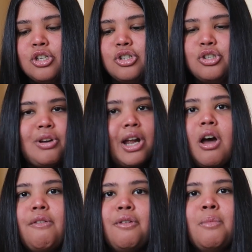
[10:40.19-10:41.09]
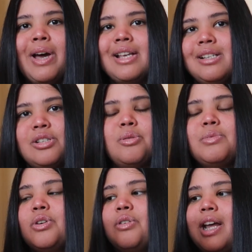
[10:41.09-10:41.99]
straight off from where Six
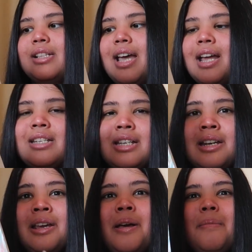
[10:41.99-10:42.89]
Crimson Cranes ended.